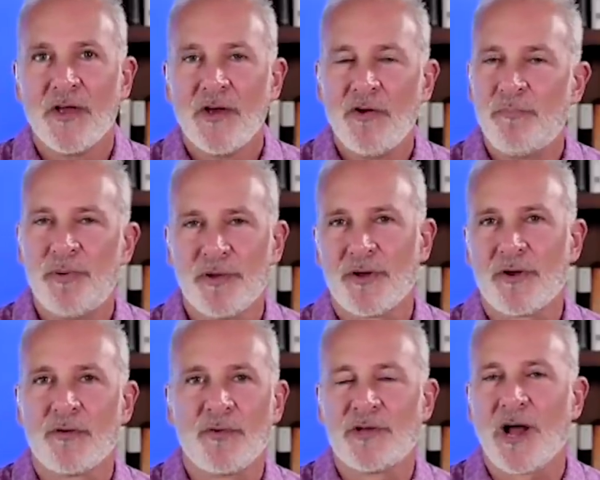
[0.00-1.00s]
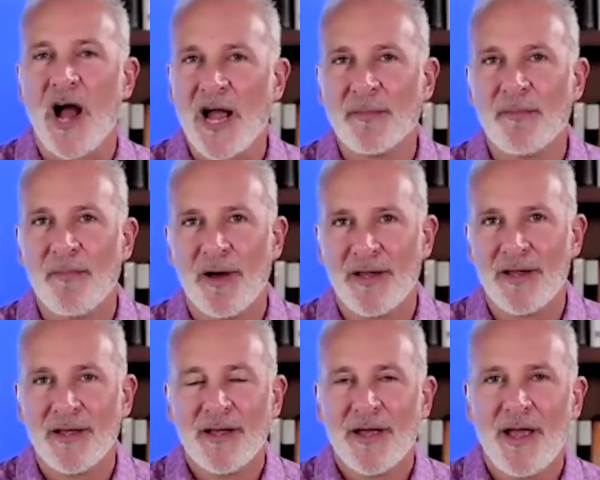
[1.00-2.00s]
who put their retirement
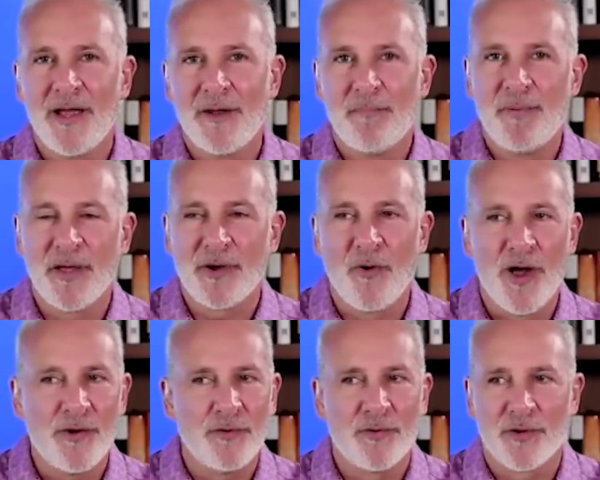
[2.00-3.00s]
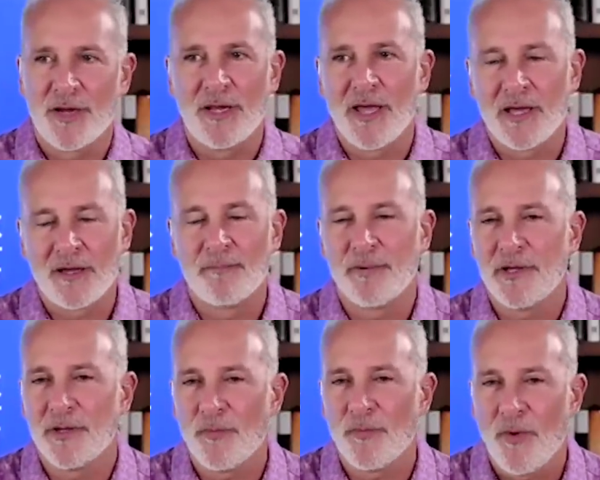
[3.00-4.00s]
money into Bitcoin, who are going to get
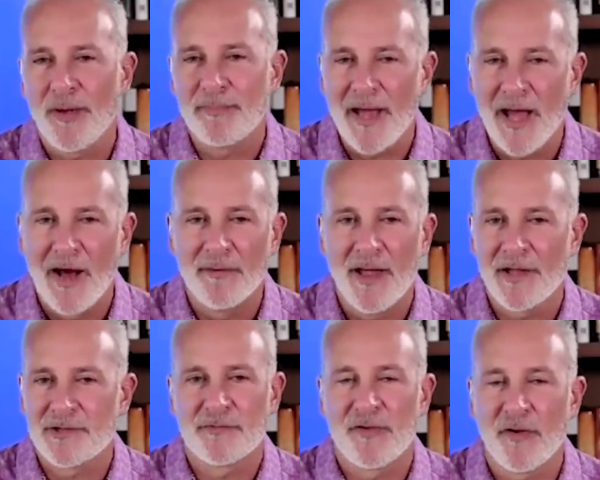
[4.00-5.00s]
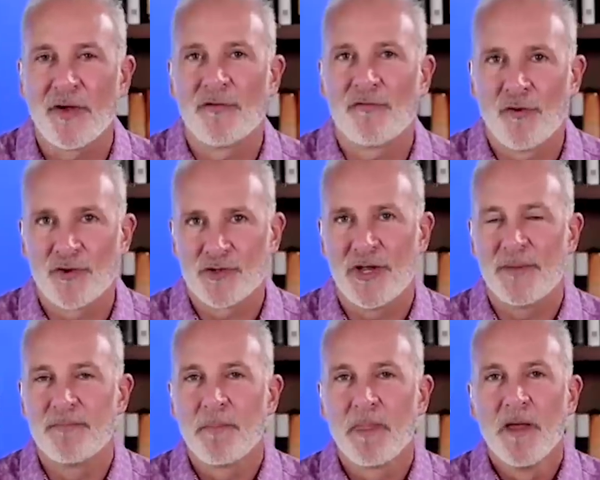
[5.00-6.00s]
completely wiped out. That's very
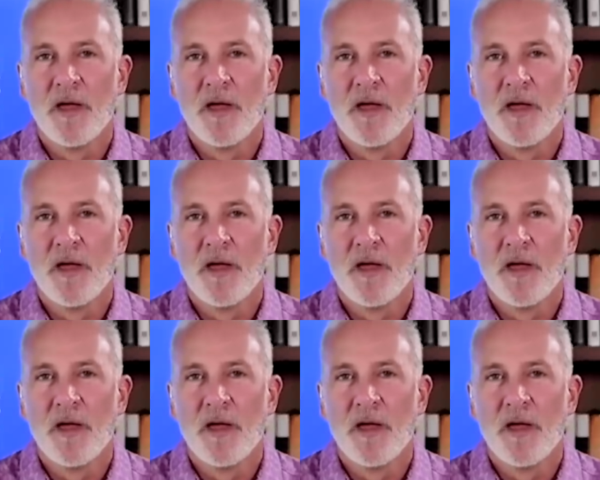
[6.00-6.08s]
unfortunate.